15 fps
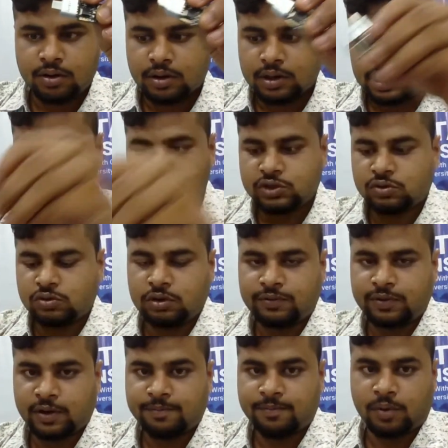as you know, if
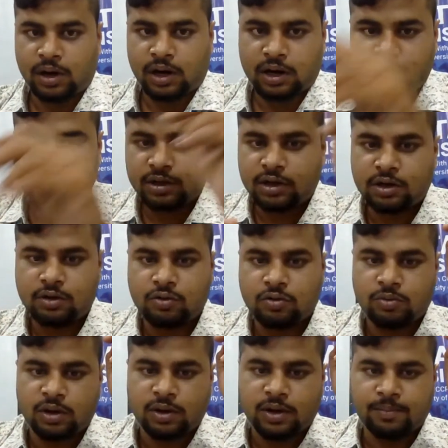I plugged it into
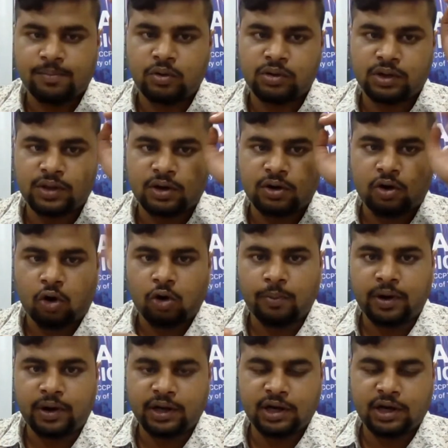my computer, then
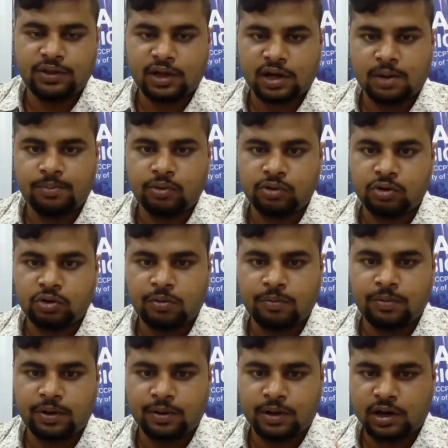automatically the computer
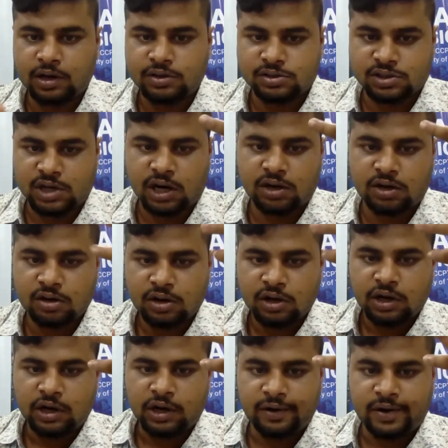be start
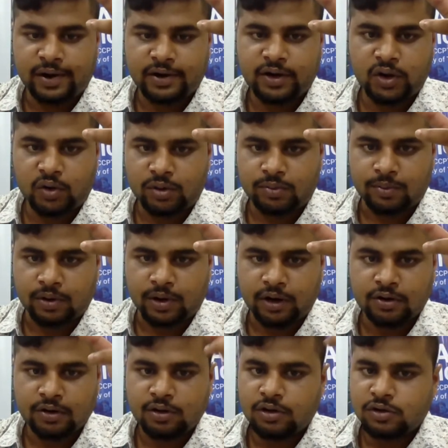interacting with me,
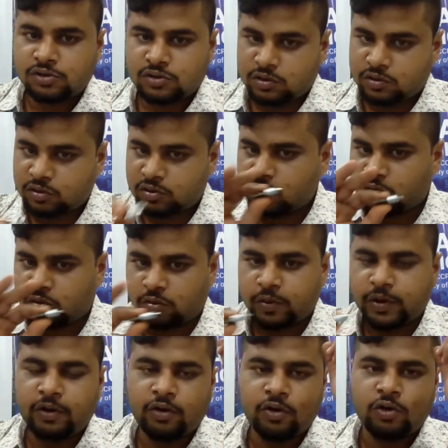right? So no,
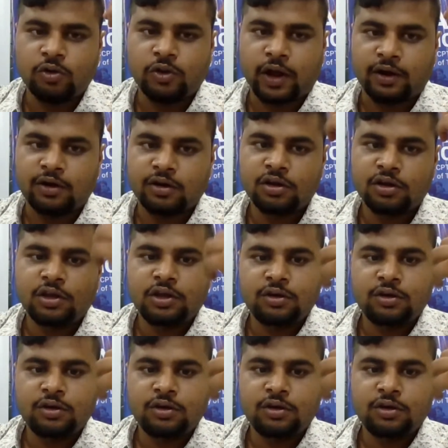we won't do that.